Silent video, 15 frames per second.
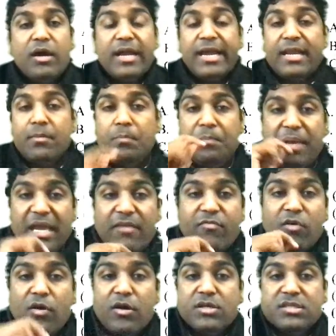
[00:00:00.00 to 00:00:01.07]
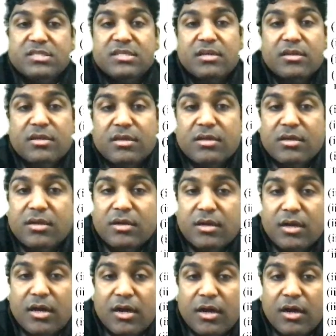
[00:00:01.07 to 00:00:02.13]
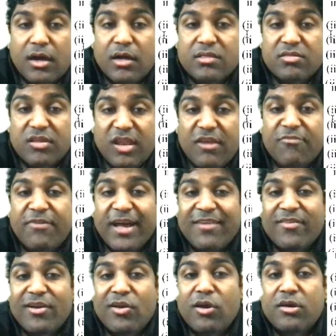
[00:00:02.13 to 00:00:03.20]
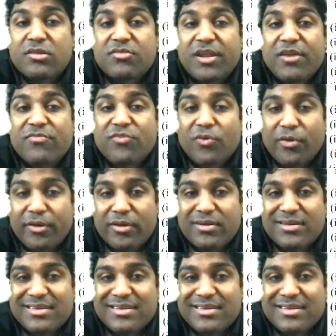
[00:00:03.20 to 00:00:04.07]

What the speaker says: In B was 3, 5 and not 3, 4.